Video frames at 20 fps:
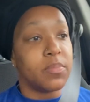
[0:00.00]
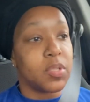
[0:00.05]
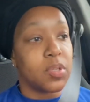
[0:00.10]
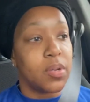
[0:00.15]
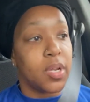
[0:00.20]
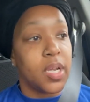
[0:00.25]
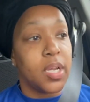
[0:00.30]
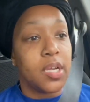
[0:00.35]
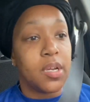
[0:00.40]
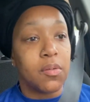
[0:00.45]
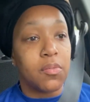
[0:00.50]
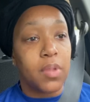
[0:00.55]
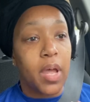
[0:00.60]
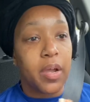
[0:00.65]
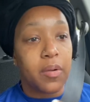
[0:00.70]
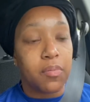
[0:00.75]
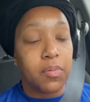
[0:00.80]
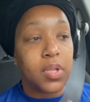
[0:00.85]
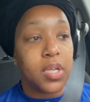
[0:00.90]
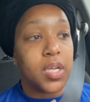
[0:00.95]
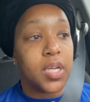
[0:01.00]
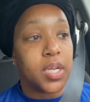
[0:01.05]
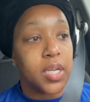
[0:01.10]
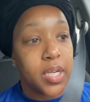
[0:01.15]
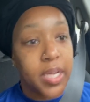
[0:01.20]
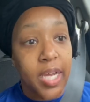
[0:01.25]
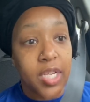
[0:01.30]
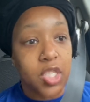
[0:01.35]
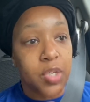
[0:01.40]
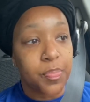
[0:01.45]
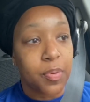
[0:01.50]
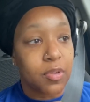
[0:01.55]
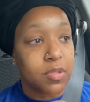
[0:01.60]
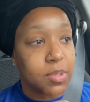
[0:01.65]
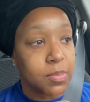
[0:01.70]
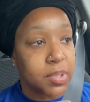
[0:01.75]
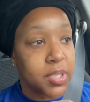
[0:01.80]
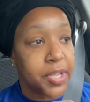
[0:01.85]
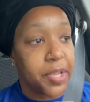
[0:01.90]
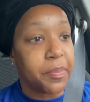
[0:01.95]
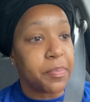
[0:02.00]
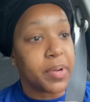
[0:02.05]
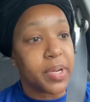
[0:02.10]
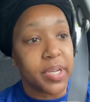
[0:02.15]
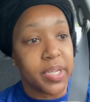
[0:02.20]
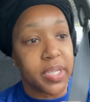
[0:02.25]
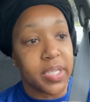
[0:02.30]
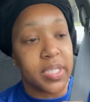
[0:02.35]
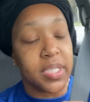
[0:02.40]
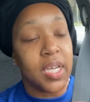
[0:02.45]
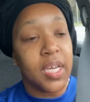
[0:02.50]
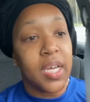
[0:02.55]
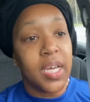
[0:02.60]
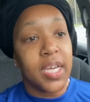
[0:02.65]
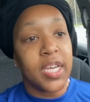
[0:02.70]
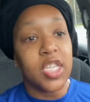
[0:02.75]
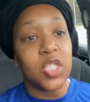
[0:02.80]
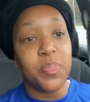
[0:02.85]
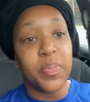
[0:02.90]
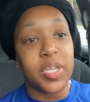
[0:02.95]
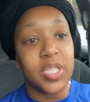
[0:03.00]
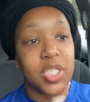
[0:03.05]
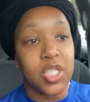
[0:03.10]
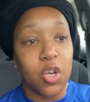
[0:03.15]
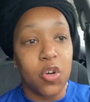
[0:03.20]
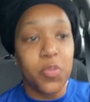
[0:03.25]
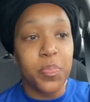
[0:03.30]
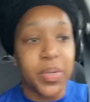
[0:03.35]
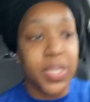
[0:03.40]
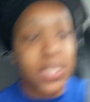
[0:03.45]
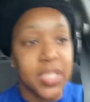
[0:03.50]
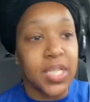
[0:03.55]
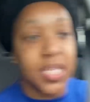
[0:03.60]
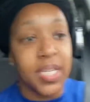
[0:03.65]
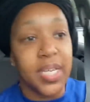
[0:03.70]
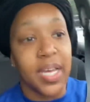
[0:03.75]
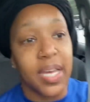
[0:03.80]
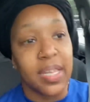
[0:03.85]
so that he can like really get catch up on some sleep, because he's been so busy.